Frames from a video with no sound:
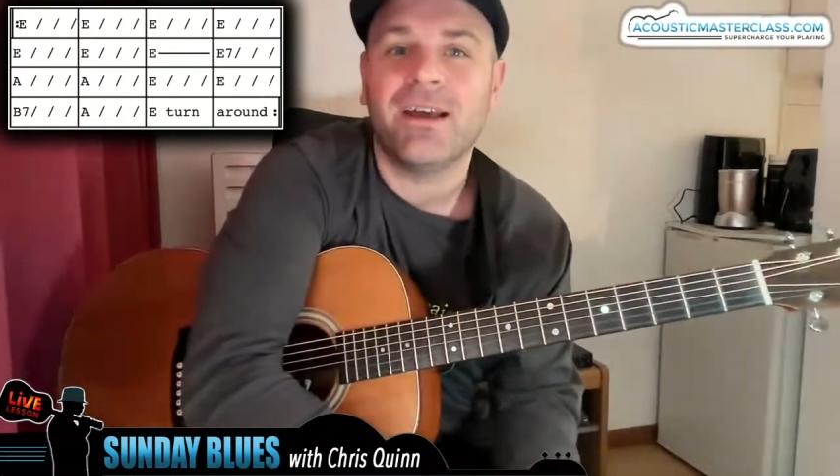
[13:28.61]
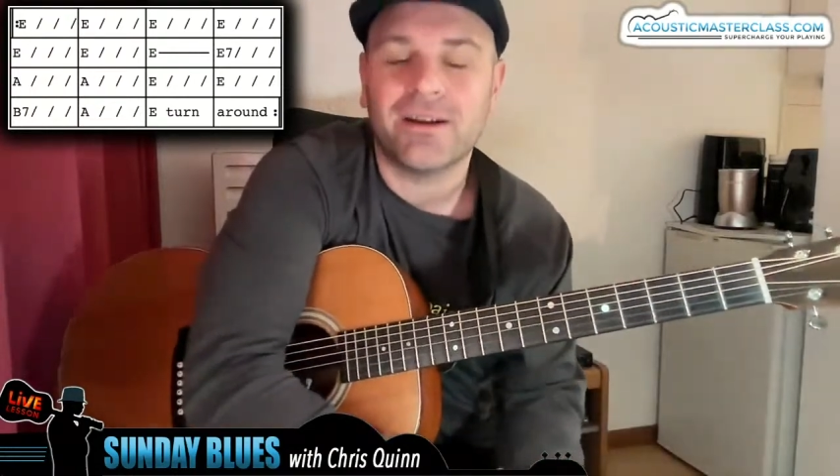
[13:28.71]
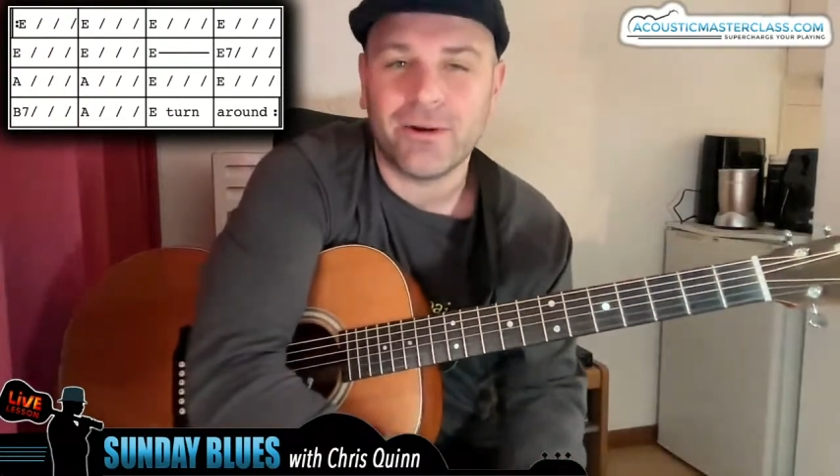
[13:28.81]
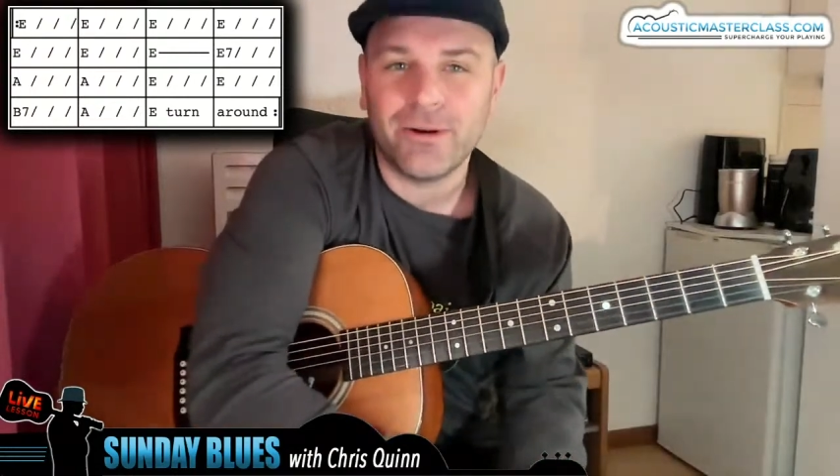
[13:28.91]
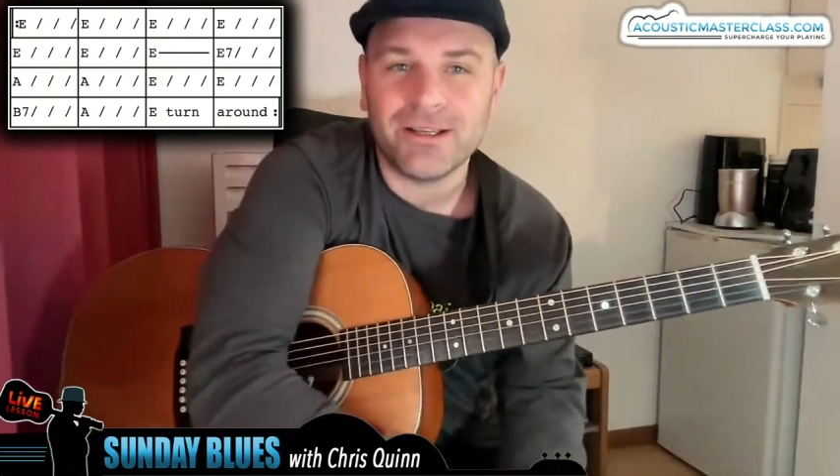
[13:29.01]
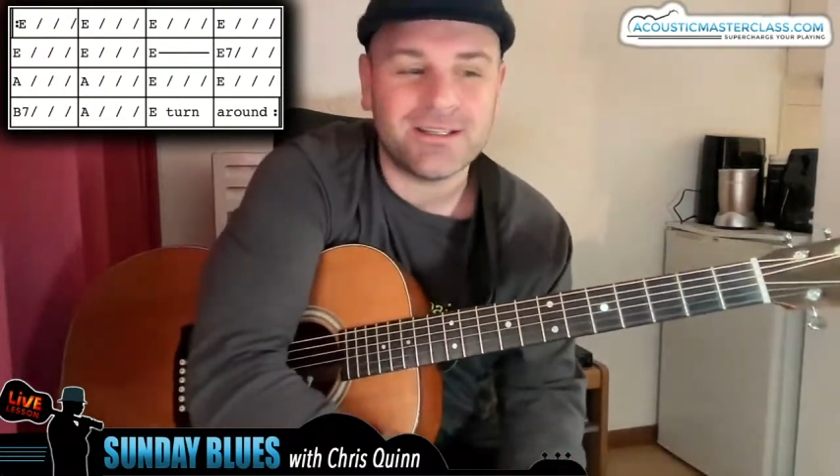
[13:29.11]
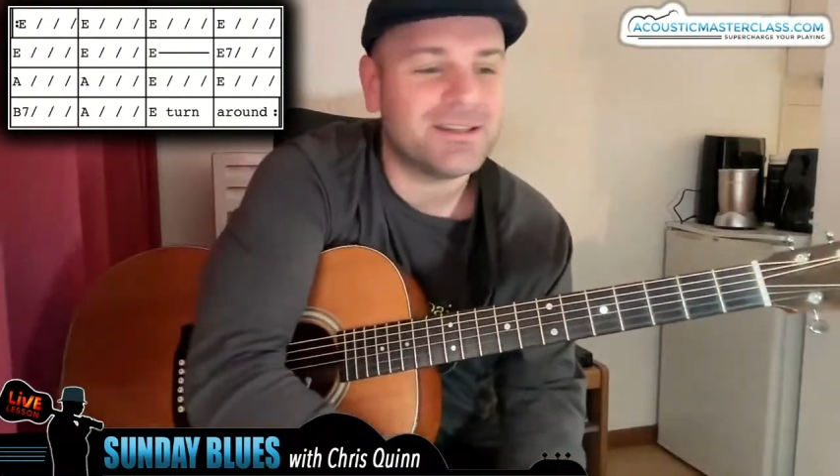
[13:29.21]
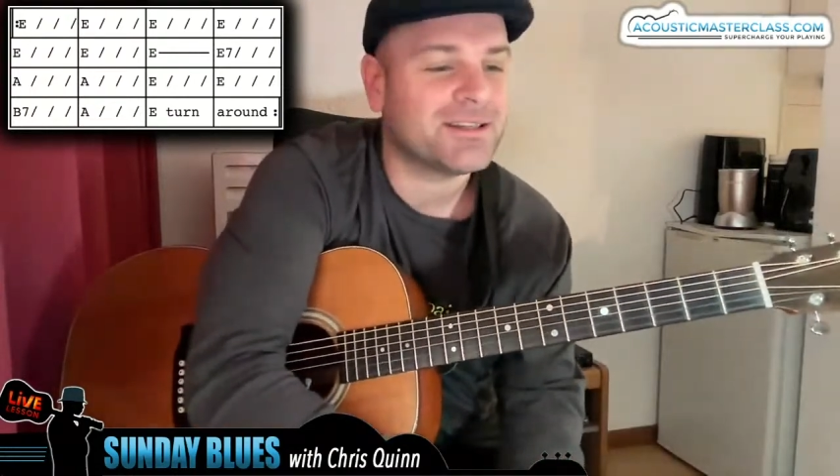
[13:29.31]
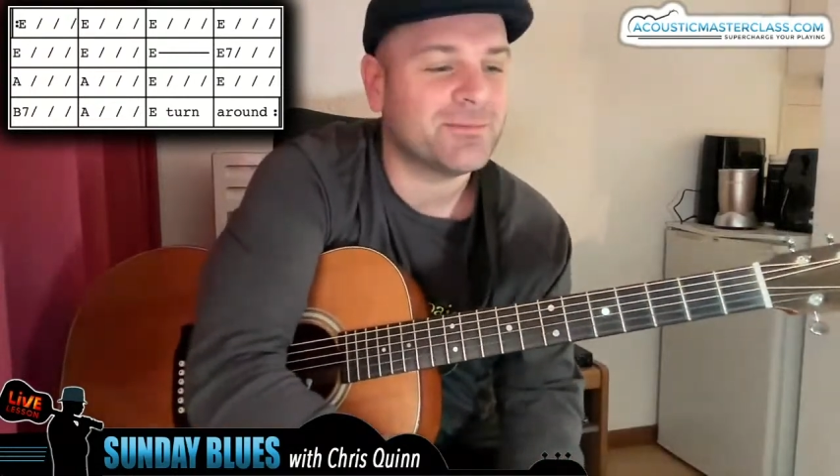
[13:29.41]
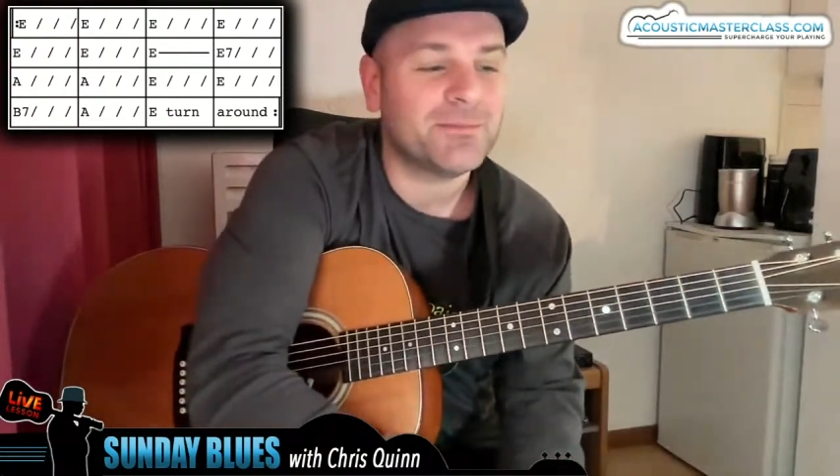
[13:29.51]
go and listen
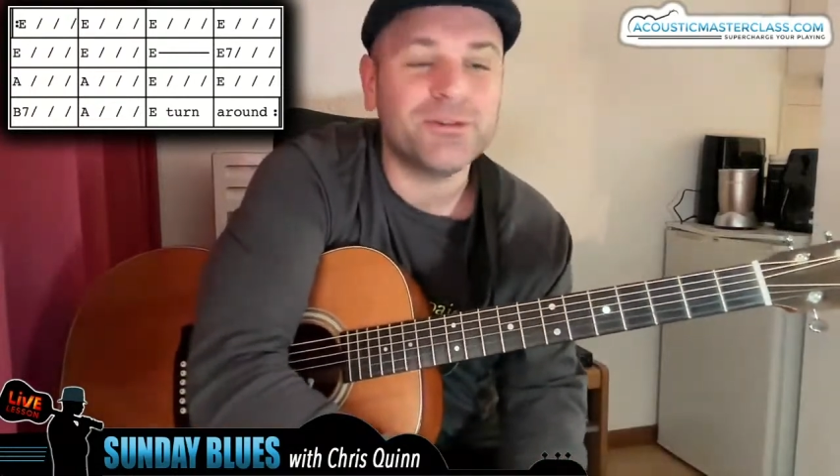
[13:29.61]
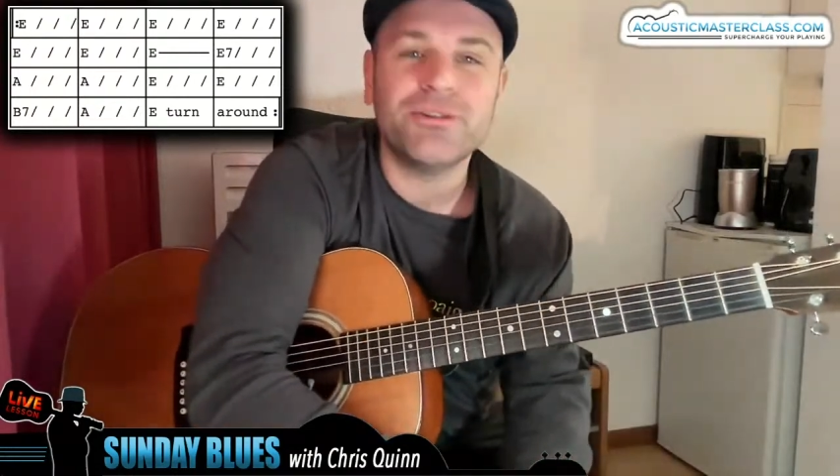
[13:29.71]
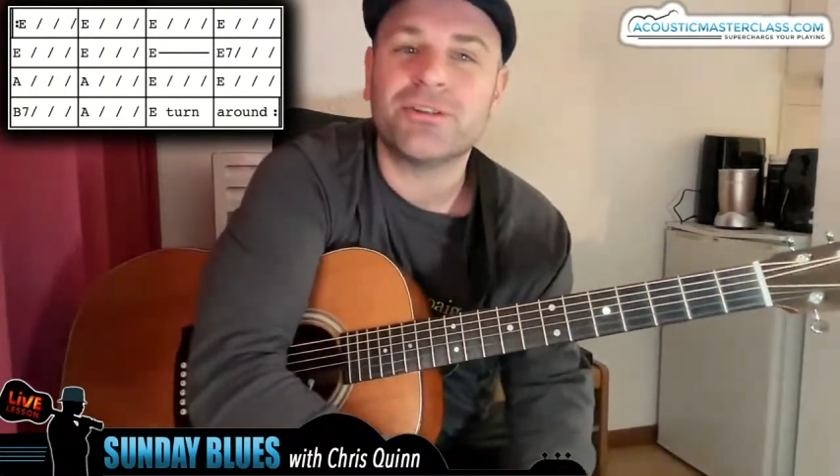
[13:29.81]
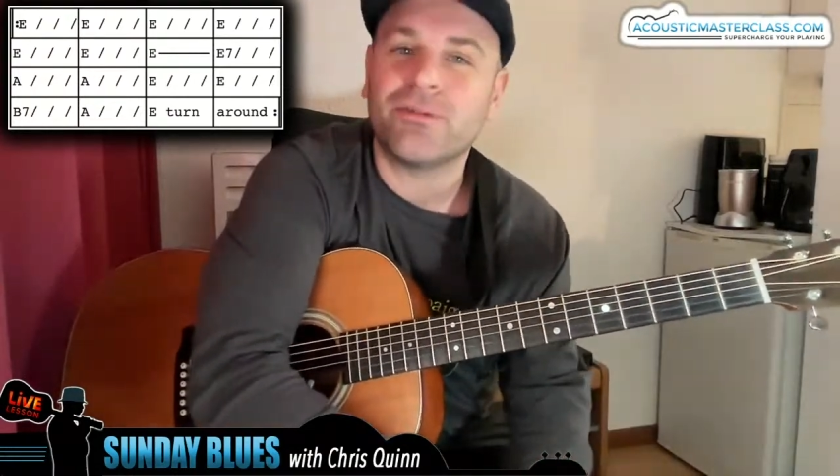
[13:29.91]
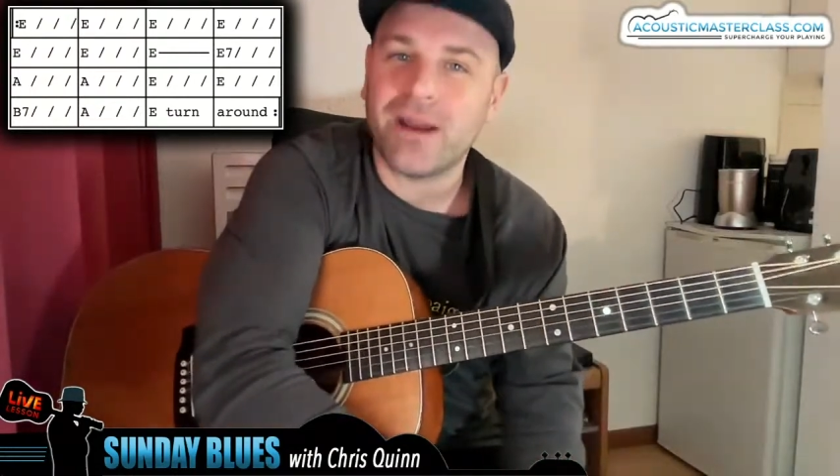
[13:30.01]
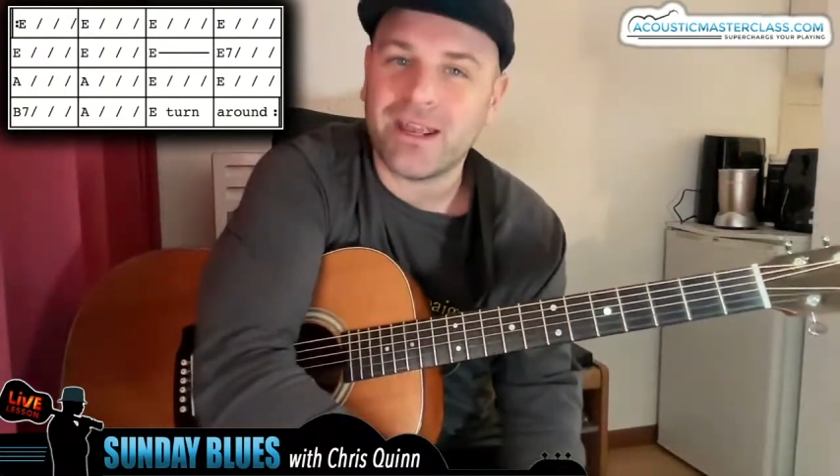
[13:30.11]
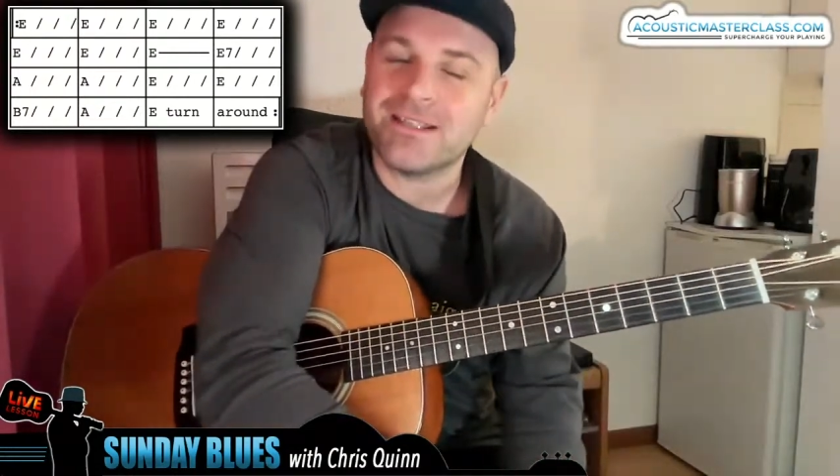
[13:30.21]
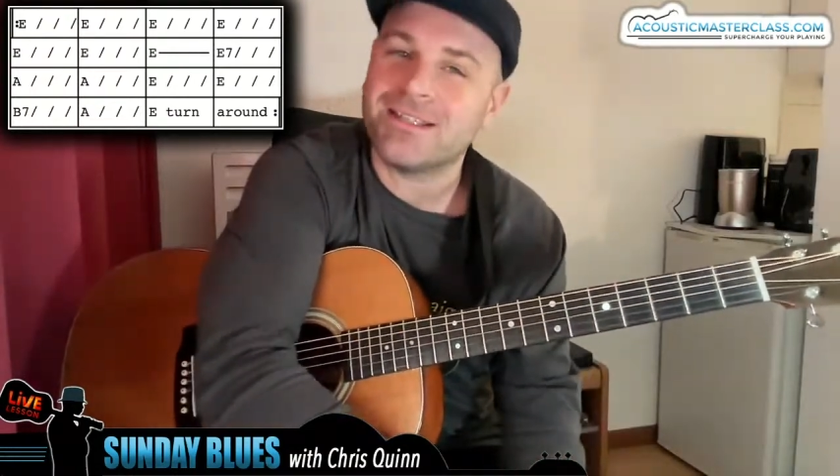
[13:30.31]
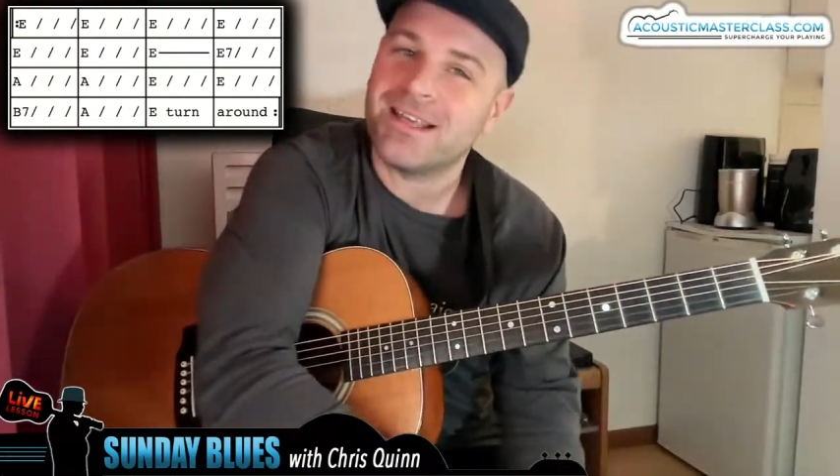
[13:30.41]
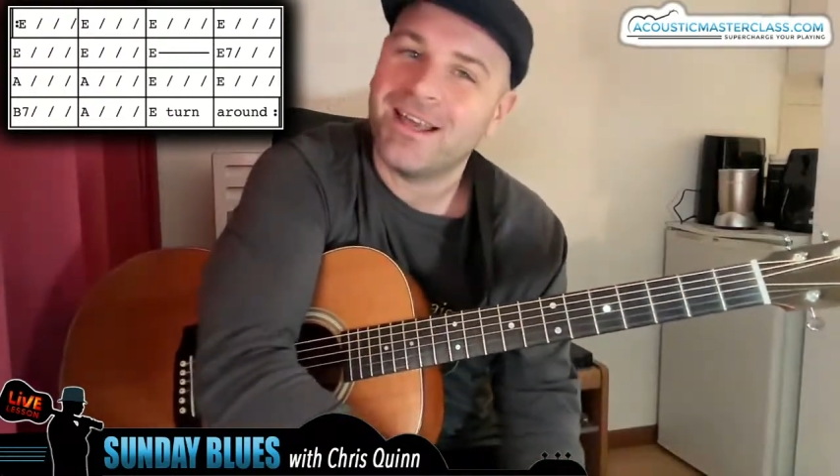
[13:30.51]
to some blues
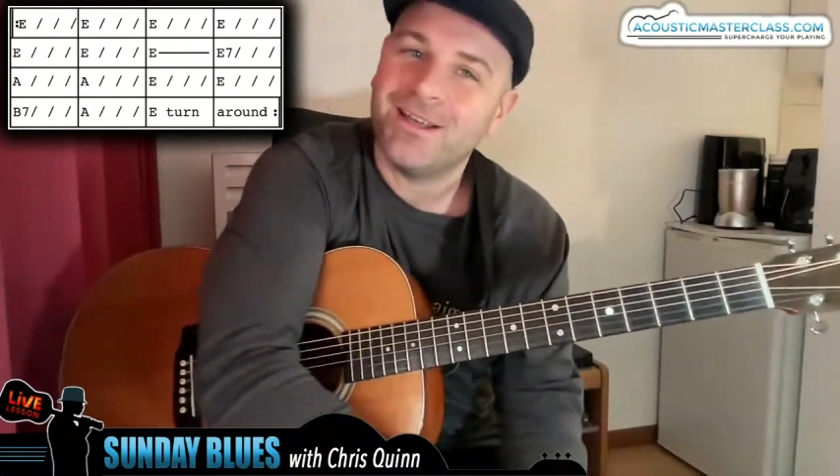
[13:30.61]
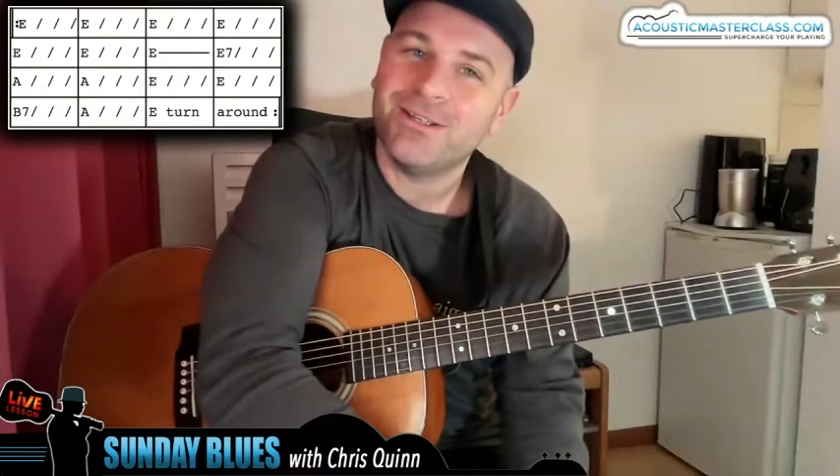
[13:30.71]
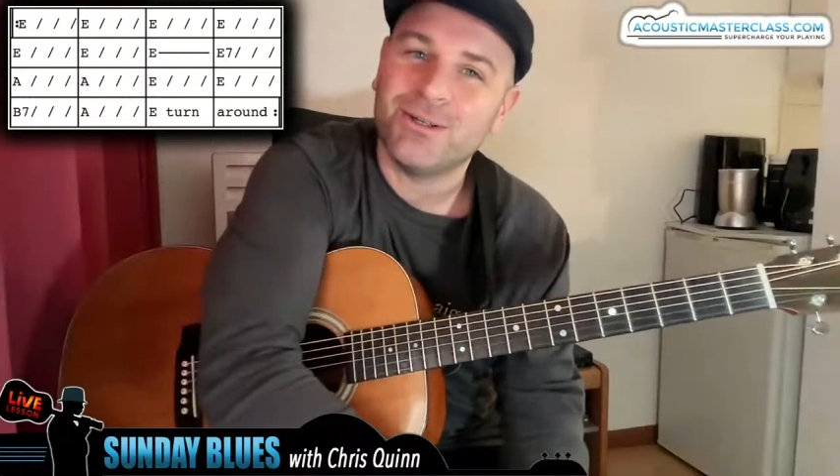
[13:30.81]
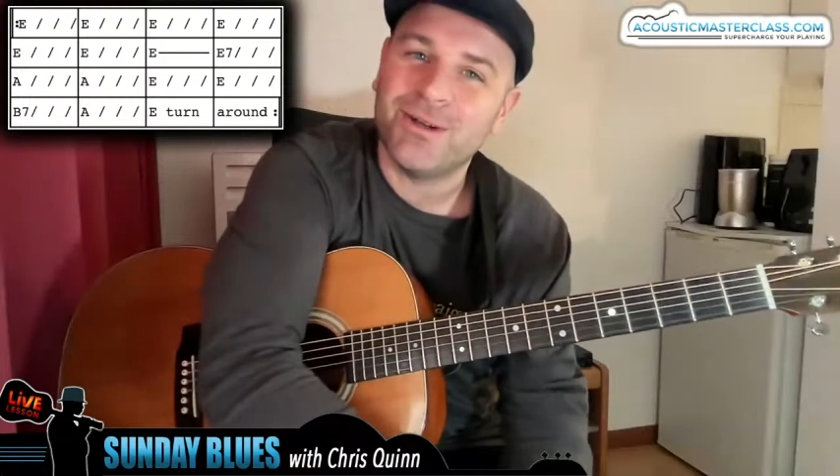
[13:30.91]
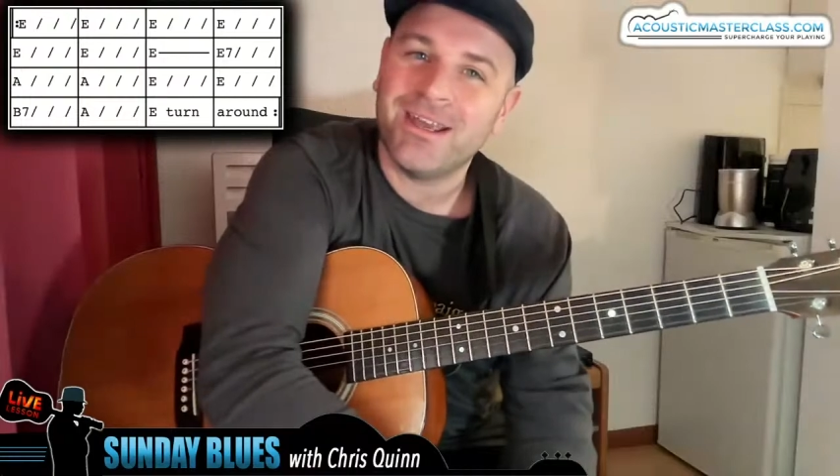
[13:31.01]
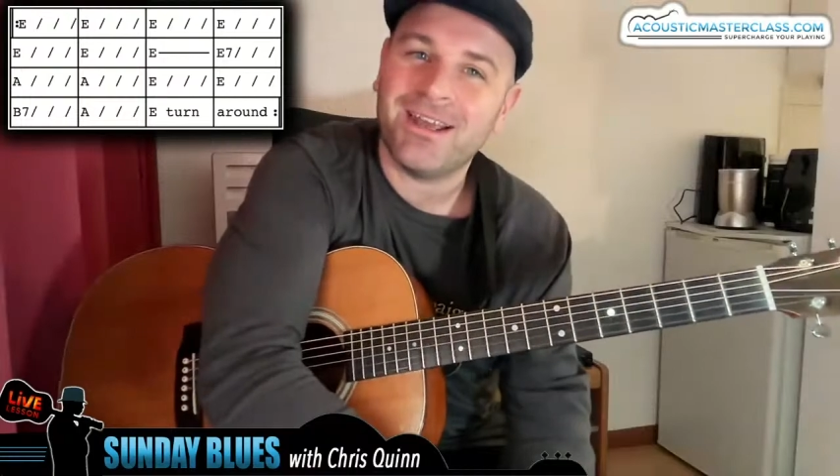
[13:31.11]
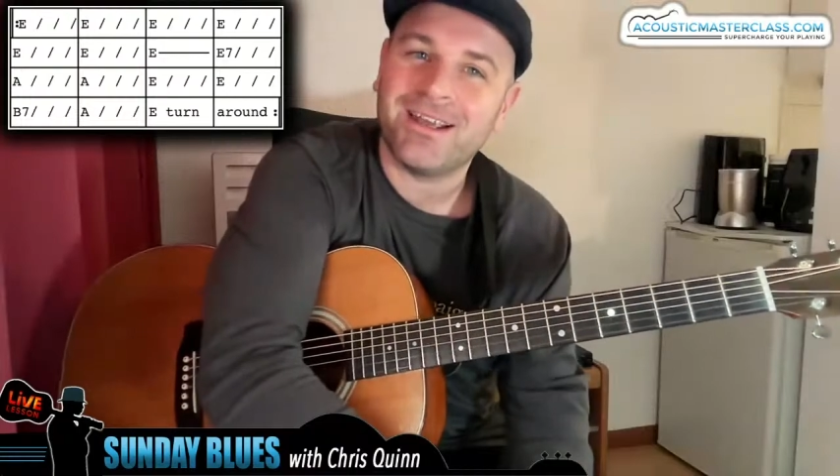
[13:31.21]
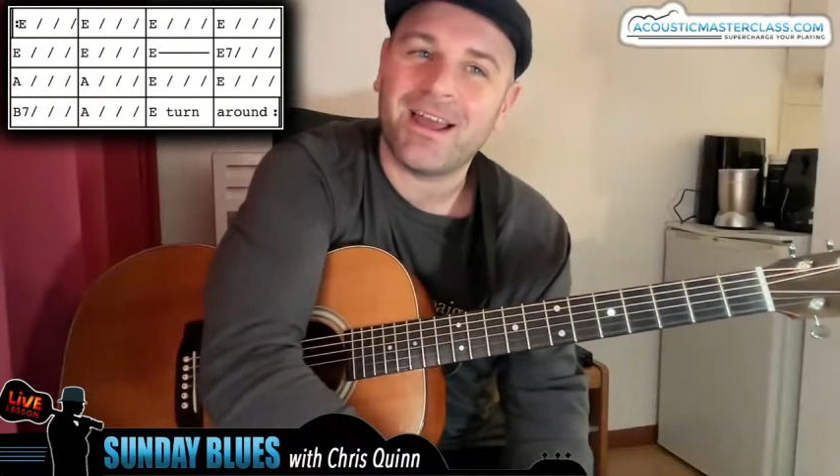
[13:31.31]
greats doing it,